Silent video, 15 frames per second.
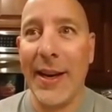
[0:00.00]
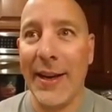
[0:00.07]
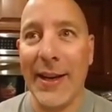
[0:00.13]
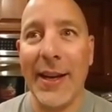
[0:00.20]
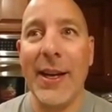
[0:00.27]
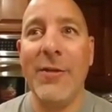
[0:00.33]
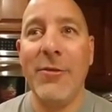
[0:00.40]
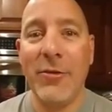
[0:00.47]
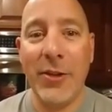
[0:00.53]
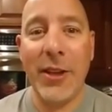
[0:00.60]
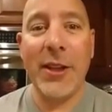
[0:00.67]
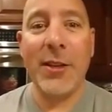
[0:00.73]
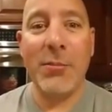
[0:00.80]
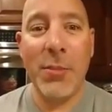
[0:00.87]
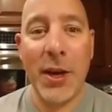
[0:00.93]
I keep
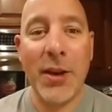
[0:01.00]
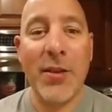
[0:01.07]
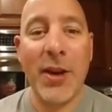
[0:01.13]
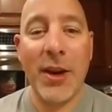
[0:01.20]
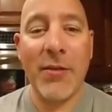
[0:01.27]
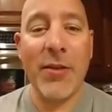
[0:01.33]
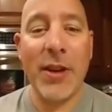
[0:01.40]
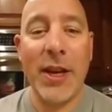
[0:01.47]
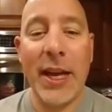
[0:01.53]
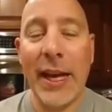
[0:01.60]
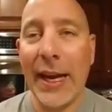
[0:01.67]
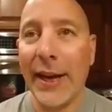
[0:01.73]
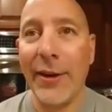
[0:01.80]
feeling better every day.